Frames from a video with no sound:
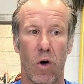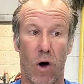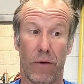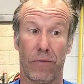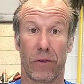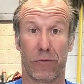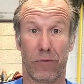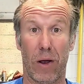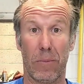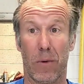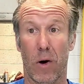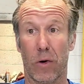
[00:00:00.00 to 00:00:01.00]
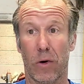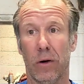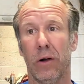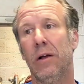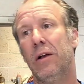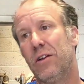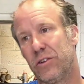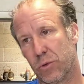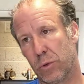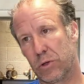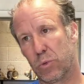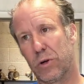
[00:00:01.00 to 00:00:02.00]
off of the front motor, so
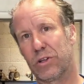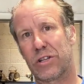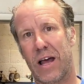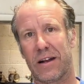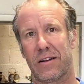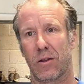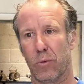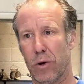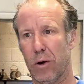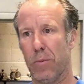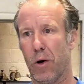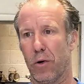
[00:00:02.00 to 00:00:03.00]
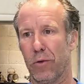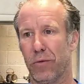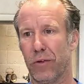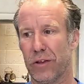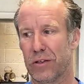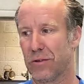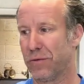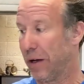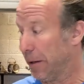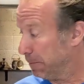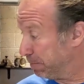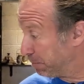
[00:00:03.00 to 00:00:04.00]
we switched that to the rear motor for this
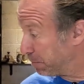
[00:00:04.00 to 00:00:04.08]
event.